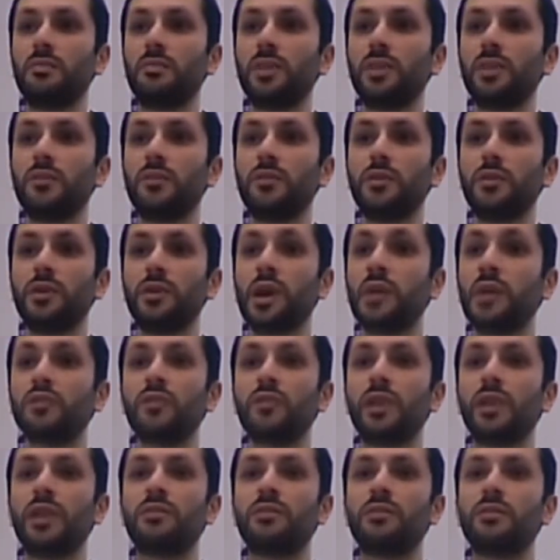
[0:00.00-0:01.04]
if you can't
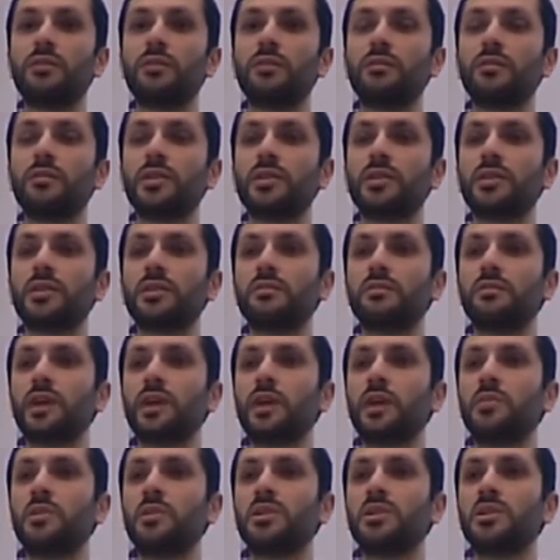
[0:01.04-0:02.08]
relate to the university
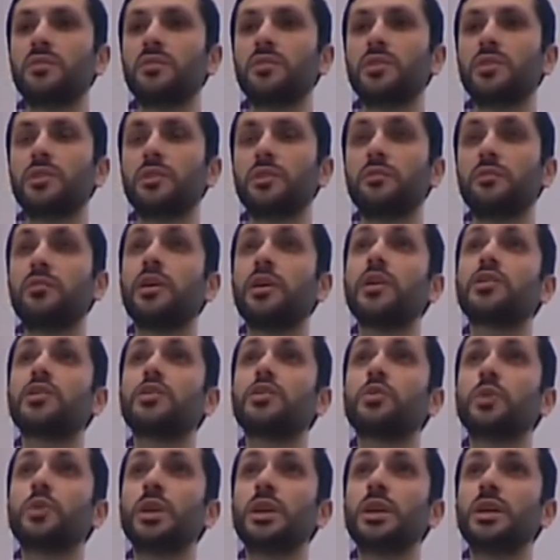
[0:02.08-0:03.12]
environment, if it's your
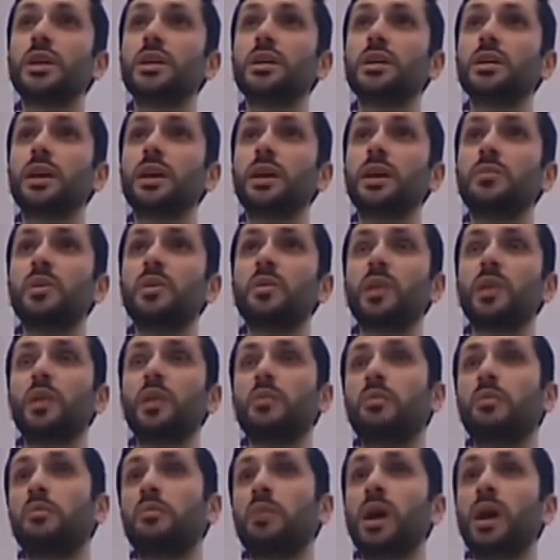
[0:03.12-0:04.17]
first week and people are
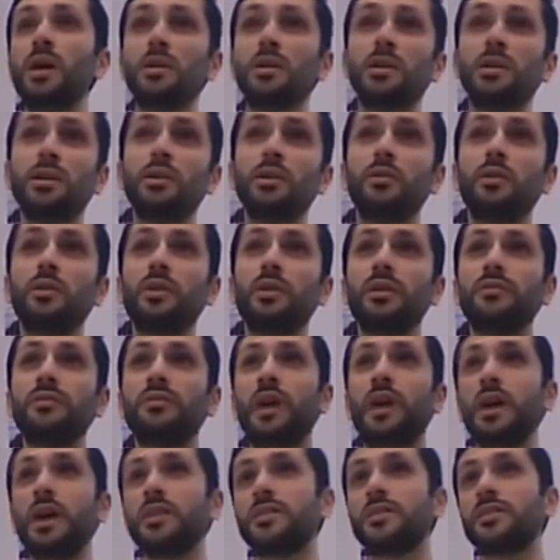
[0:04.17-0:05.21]
bombarding you with
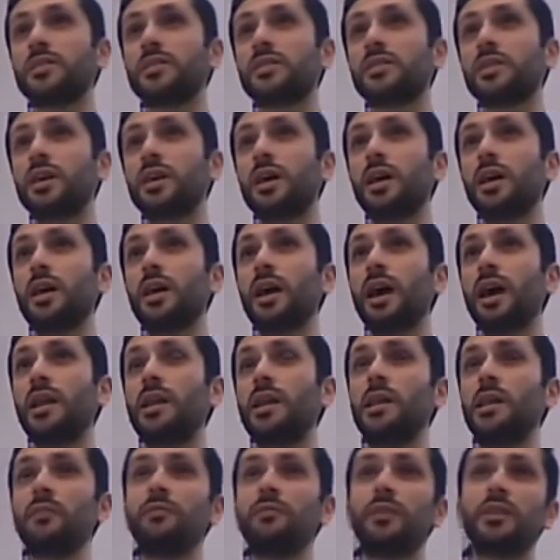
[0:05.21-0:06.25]
advice and
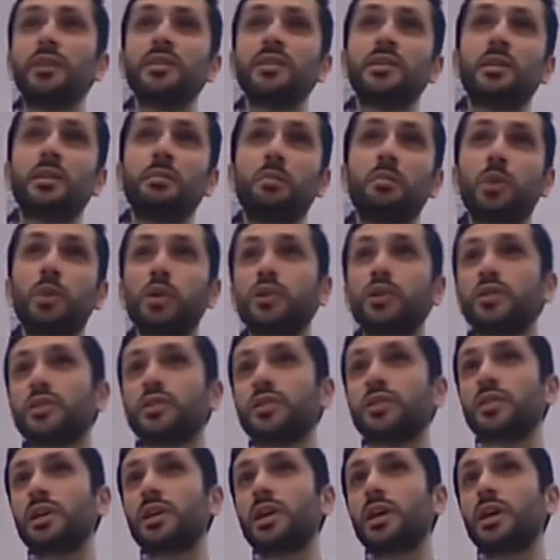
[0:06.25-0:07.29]
leaflets and
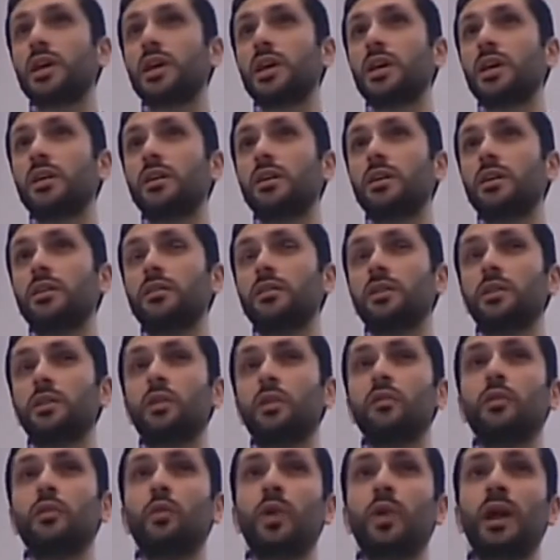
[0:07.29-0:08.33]
books, you feel
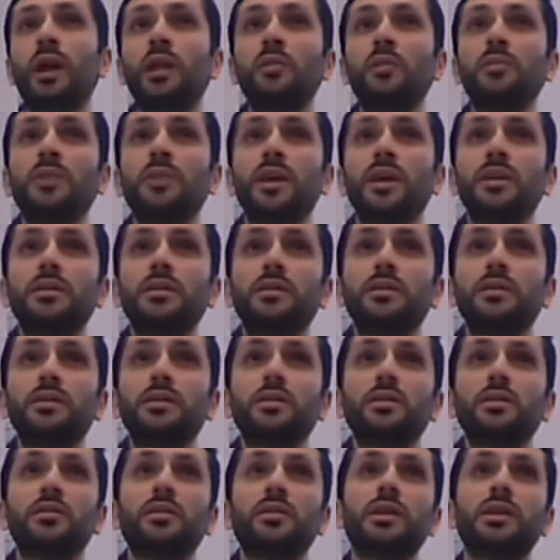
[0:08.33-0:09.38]
overwhelmed and you
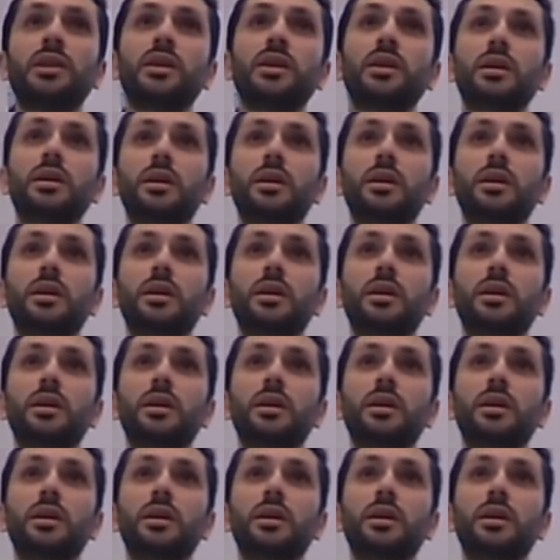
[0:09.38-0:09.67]
don't really